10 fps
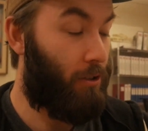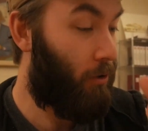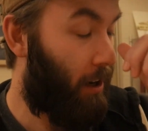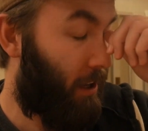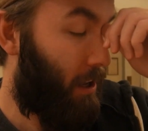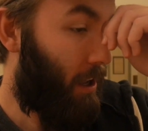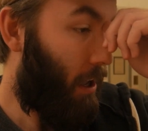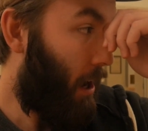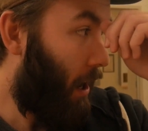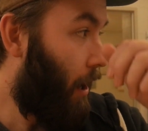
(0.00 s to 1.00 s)
to drink.
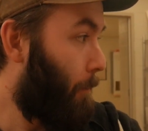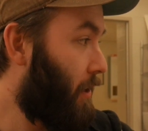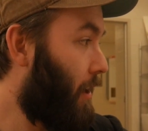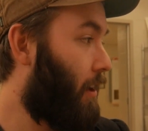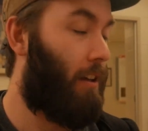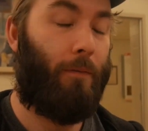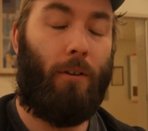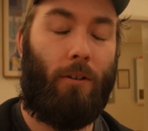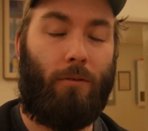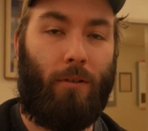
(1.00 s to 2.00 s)
But yeah, if
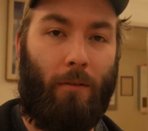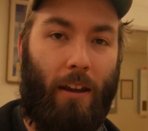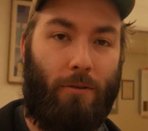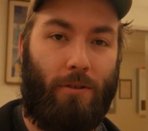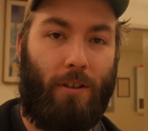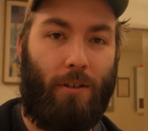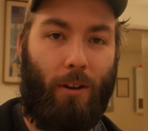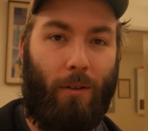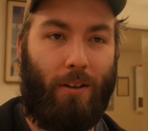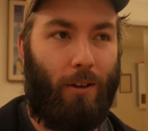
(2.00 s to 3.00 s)
you're interested in
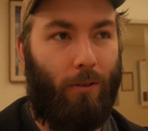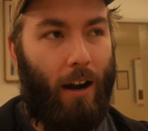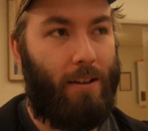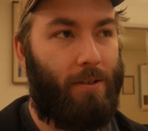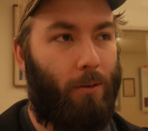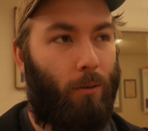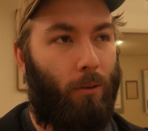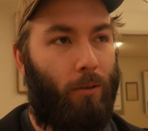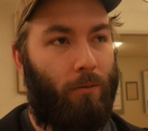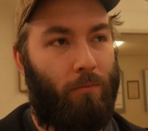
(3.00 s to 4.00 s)
going to grad
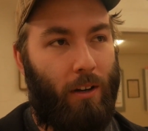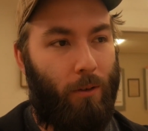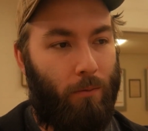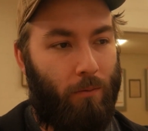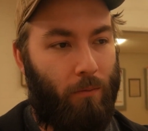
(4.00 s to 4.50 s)
school, you know,